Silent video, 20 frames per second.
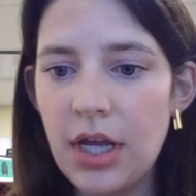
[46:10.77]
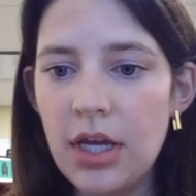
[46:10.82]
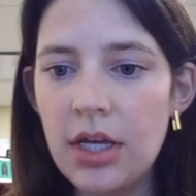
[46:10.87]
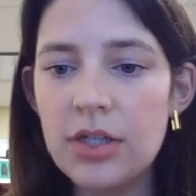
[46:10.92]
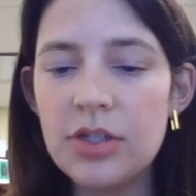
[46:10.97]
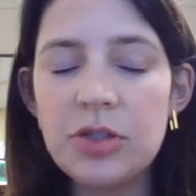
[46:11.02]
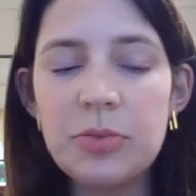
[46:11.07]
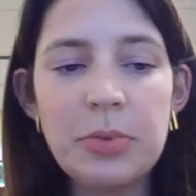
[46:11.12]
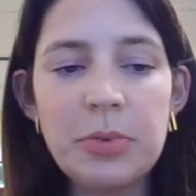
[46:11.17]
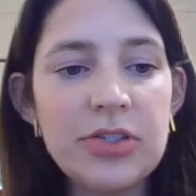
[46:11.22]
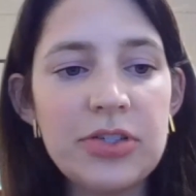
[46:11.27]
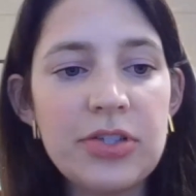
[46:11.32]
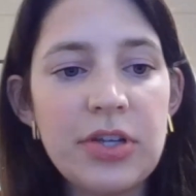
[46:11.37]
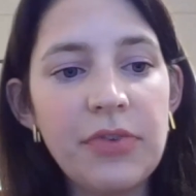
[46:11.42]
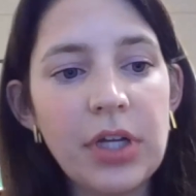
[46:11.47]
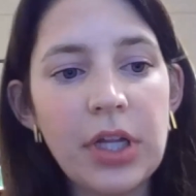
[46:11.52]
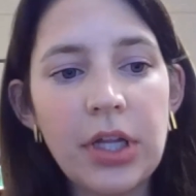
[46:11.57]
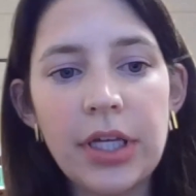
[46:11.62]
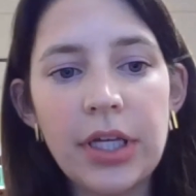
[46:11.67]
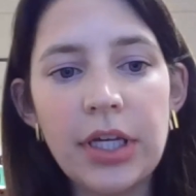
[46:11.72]

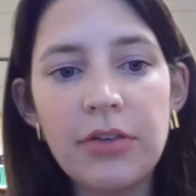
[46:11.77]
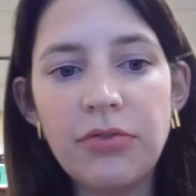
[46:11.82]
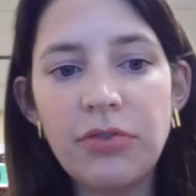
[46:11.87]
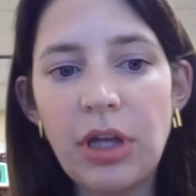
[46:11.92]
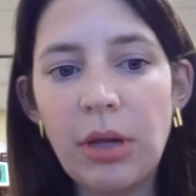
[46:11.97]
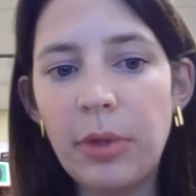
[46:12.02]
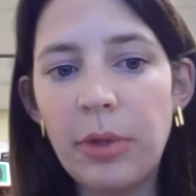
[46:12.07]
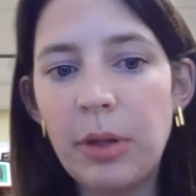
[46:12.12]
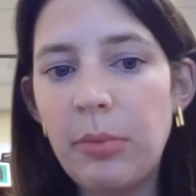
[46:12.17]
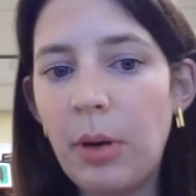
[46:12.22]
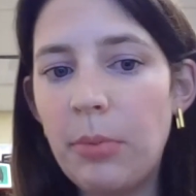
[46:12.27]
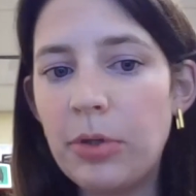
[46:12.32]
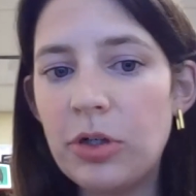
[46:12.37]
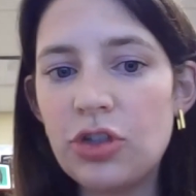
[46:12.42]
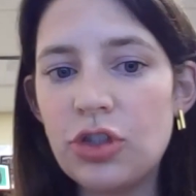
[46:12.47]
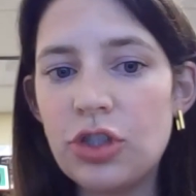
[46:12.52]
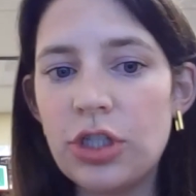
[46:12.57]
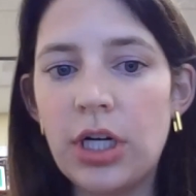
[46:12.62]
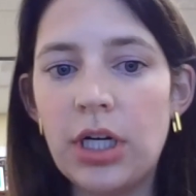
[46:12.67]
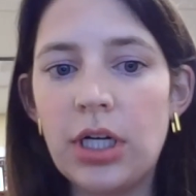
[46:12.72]
Specifically, a family member
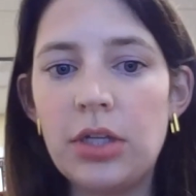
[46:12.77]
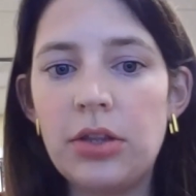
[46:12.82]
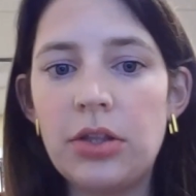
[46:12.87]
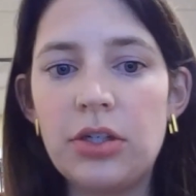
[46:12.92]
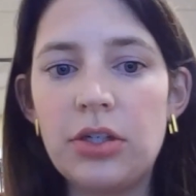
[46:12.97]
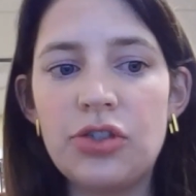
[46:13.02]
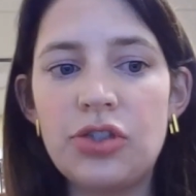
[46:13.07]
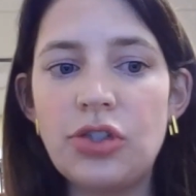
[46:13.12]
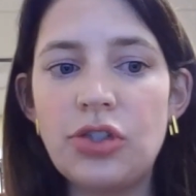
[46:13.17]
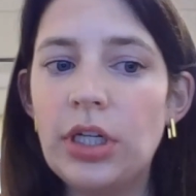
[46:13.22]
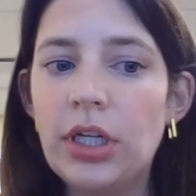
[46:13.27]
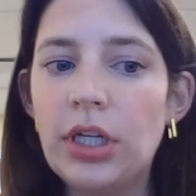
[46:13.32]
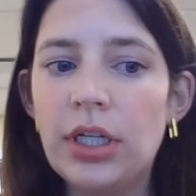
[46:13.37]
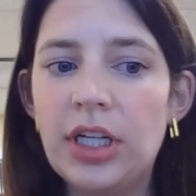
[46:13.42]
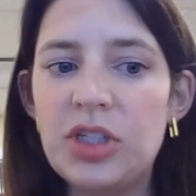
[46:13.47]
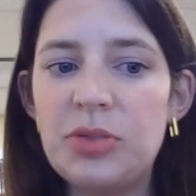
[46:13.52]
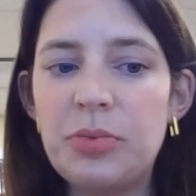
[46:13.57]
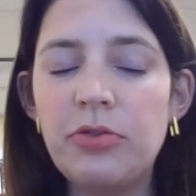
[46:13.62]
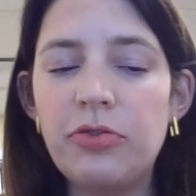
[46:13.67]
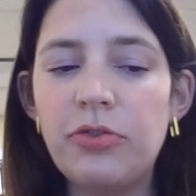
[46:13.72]
shared their student
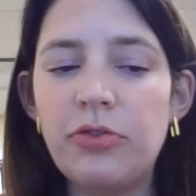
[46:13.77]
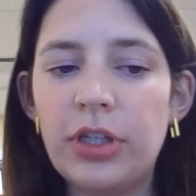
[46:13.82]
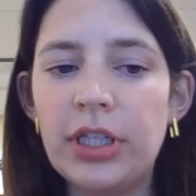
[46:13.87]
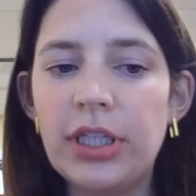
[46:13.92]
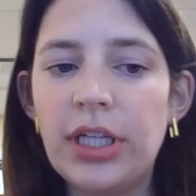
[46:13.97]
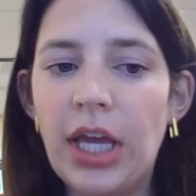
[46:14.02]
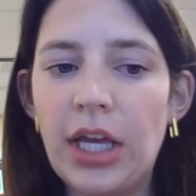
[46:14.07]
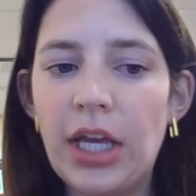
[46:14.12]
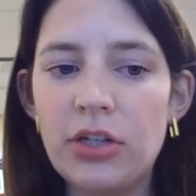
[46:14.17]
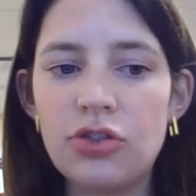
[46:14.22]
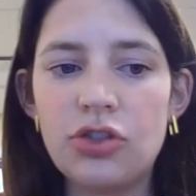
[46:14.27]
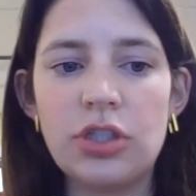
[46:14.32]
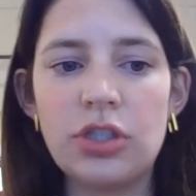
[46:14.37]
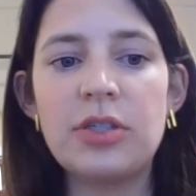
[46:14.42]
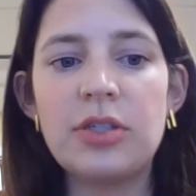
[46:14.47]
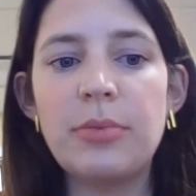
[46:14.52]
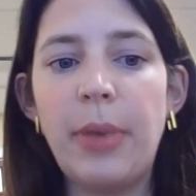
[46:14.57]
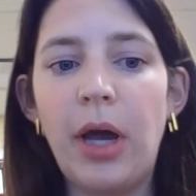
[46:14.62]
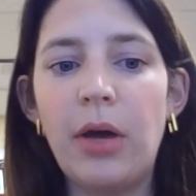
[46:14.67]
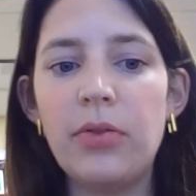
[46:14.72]
has been feeling anxious
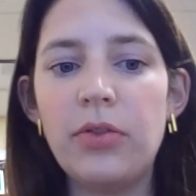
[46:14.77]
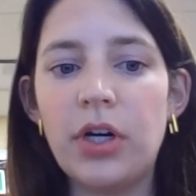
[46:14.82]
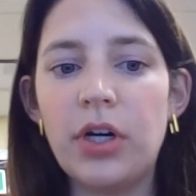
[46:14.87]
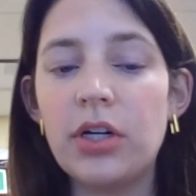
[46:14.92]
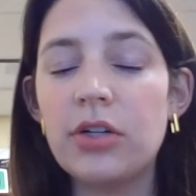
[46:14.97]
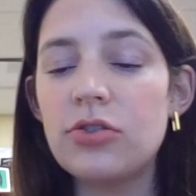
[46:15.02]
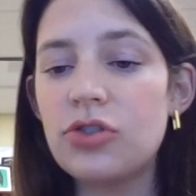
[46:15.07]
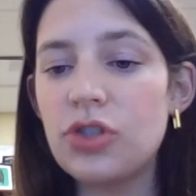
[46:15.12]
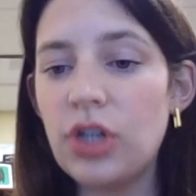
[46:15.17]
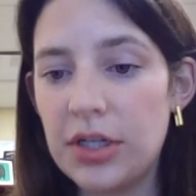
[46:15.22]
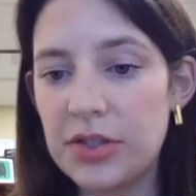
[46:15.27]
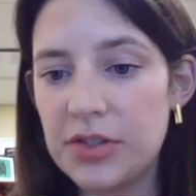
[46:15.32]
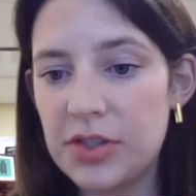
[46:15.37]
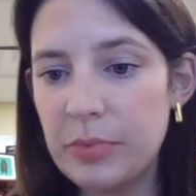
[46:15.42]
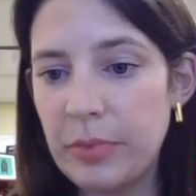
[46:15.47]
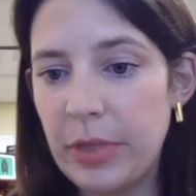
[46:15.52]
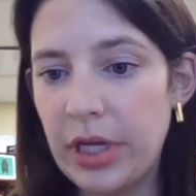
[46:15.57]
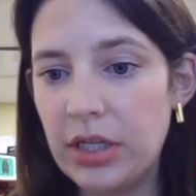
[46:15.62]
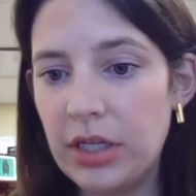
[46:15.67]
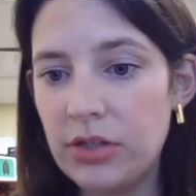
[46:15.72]
about their
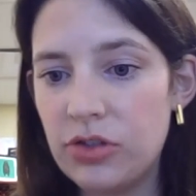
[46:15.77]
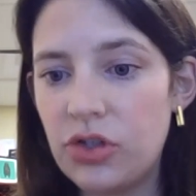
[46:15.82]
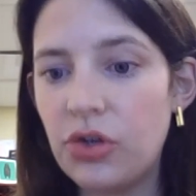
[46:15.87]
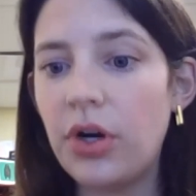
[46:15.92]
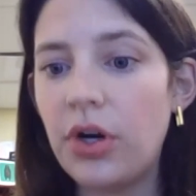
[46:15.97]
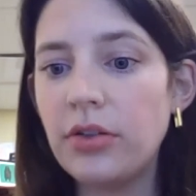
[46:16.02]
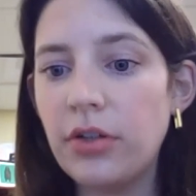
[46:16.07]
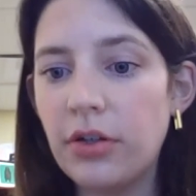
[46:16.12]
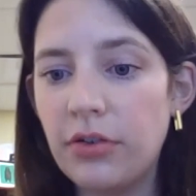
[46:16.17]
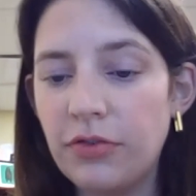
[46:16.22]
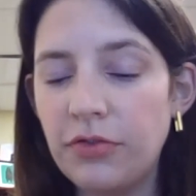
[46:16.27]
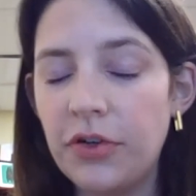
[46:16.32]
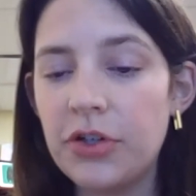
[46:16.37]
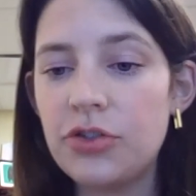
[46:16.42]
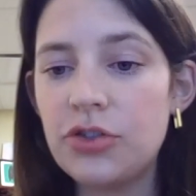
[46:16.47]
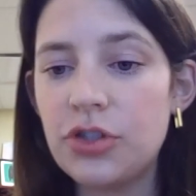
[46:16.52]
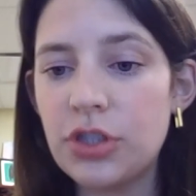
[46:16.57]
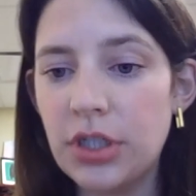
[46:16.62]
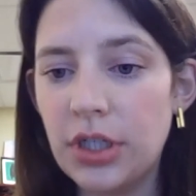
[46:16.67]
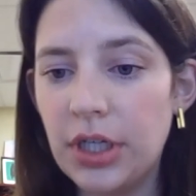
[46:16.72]
adjustment during their
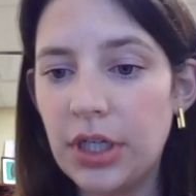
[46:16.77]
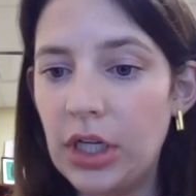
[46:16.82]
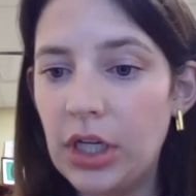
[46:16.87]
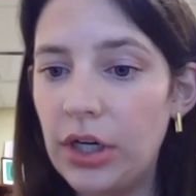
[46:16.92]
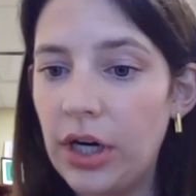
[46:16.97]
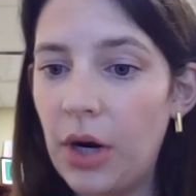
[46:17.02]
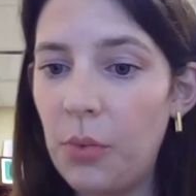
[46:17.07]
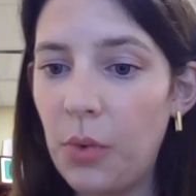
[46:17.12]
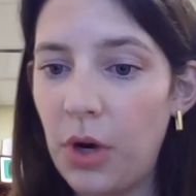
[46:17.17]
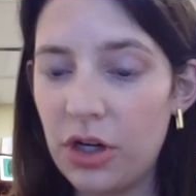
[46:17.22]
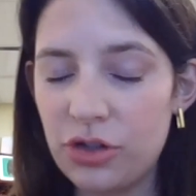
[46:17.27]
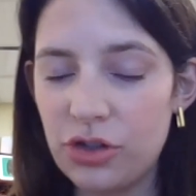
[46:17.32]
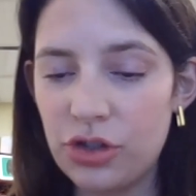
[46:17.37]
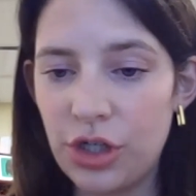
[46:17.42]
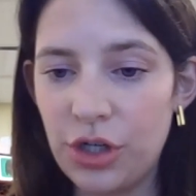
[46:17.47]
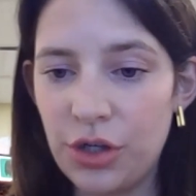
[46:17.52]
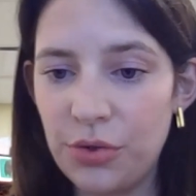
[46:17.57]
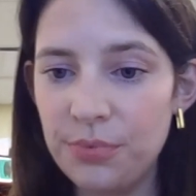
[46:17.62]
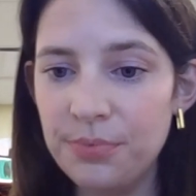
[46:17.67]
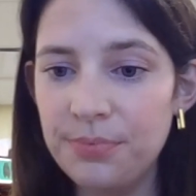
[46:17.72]
first year here at
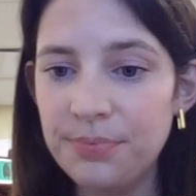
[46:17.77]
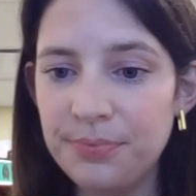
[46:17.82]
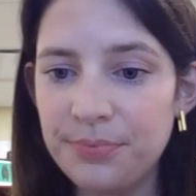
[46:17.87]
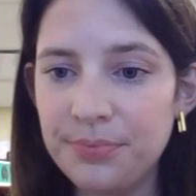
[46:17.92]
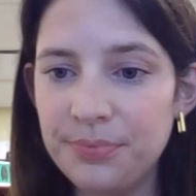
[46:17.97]
WashU.